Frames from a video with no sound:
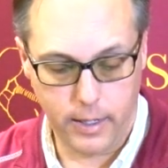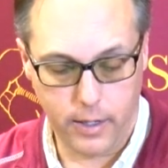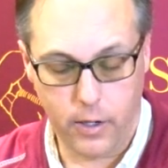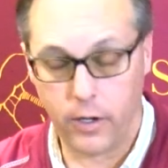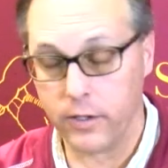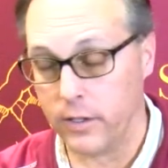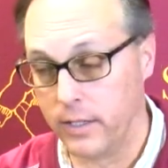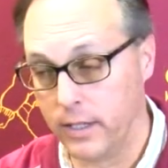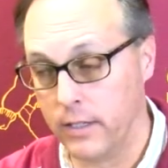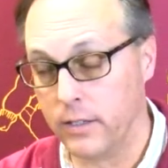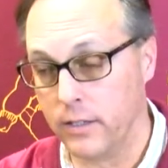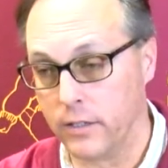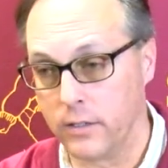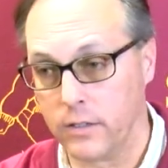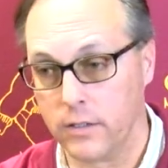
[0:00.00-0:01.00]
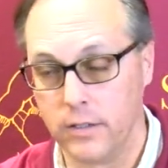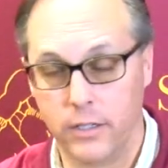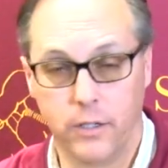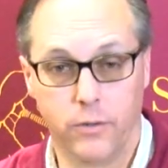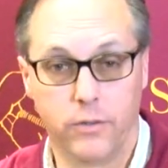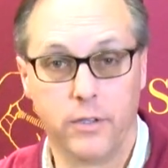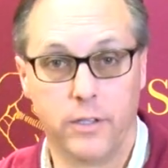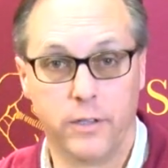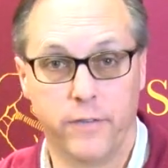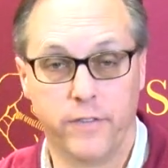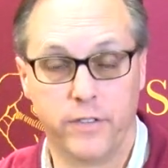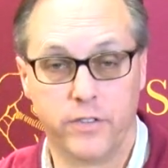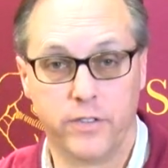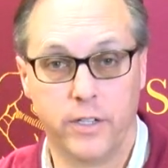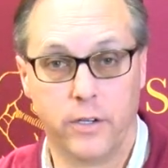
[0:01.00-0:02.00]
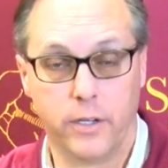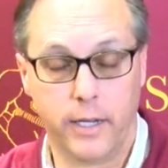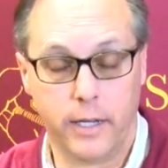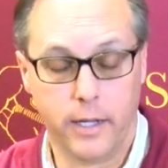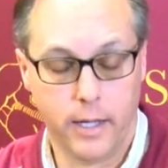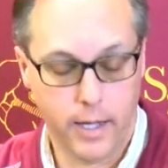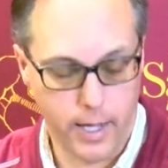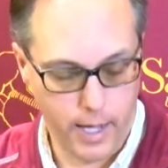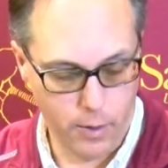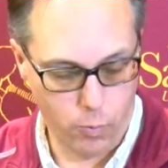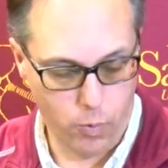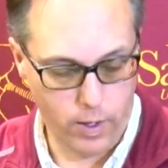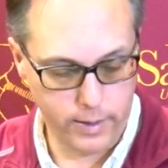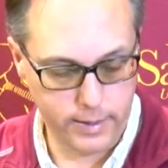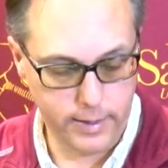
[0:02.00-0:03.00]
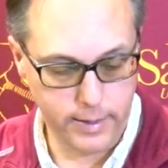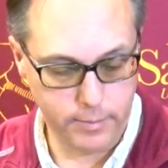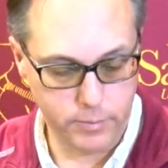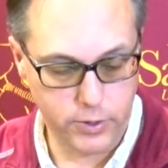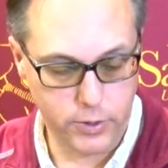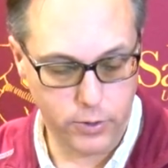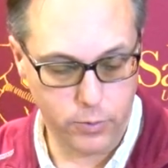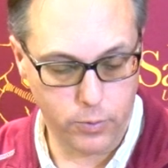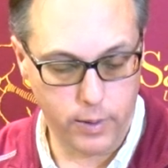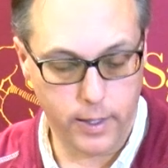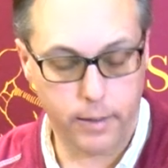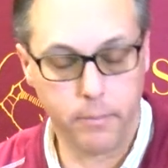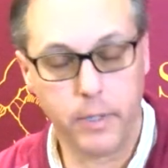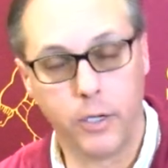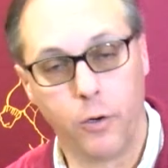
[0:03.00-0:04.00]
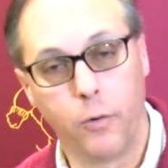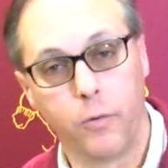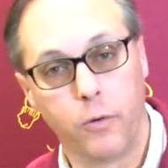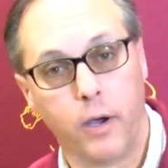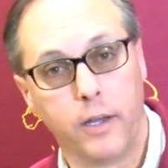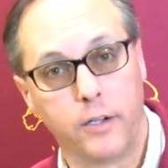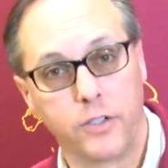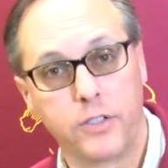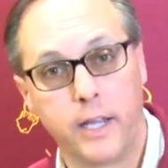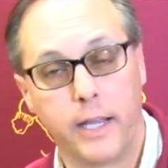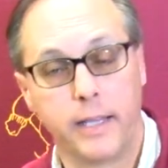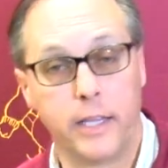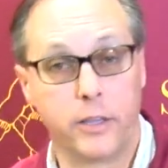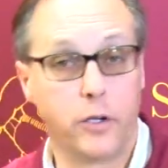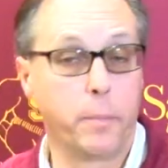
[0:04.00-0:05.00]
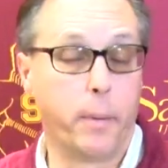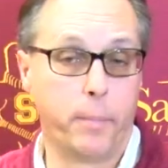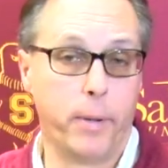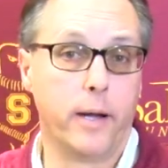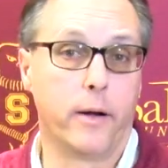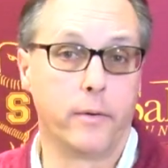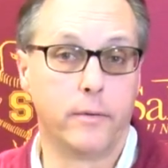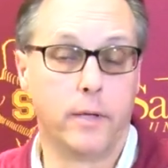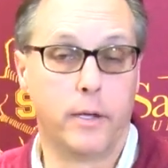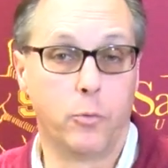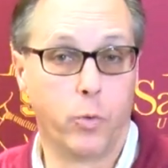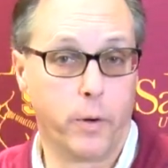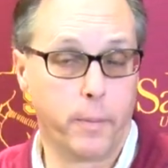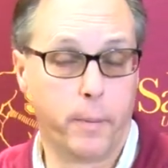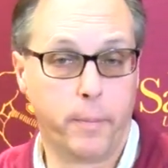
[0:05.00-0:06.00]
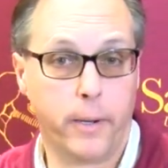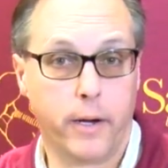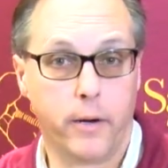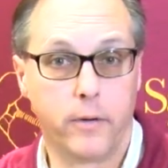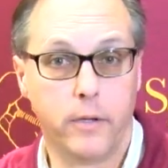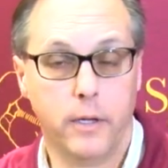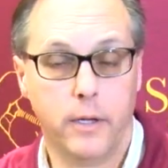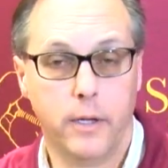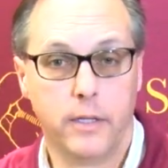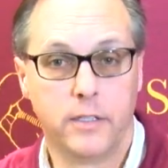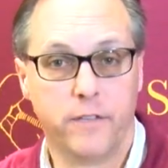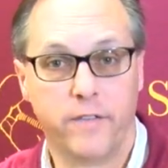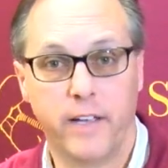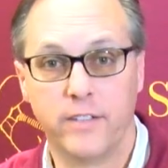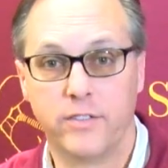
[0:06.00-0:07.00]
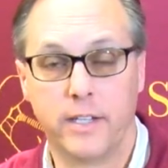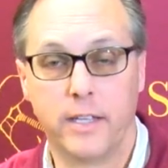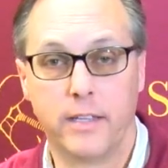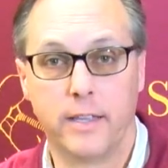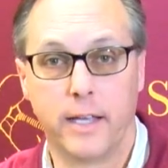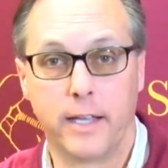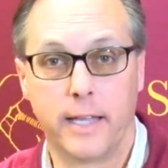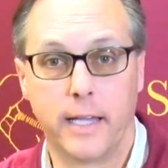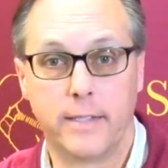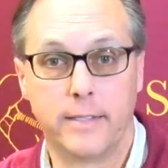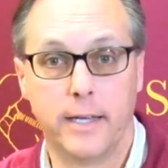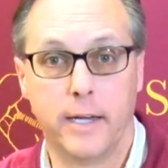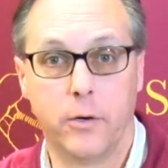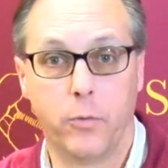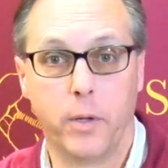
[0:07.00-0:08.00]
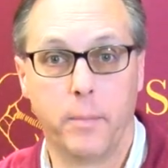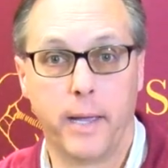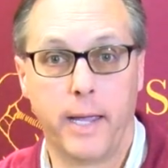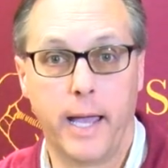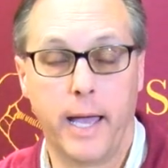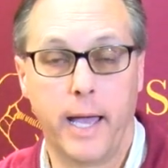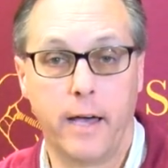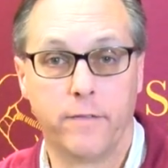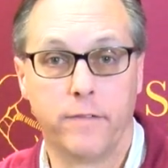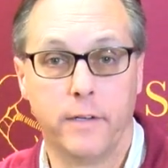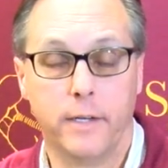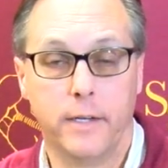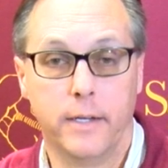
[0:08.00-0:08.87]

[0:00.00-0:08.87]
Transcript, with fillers: on the, into the you know the facility, I want them to uh, you know understand that they're prepared and we're prepared to face anything that uh, we may have